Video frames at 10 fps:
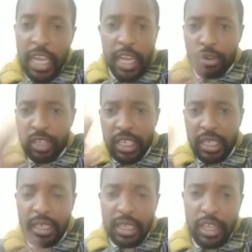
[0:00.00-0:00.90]
not
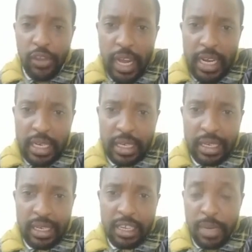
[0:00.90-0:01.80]
just in the United
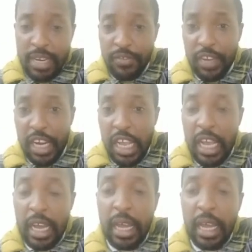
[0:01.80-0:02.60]
States, but even here